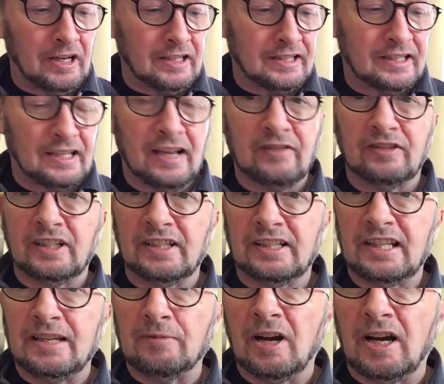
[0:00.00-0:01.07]
7 is
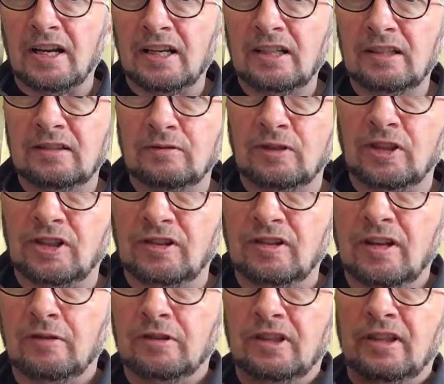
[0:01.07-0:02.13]
E minor, which you
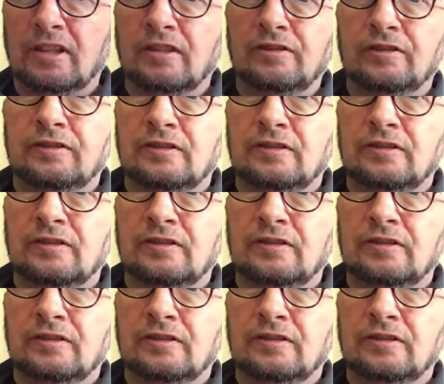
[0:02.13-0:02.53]
know and love,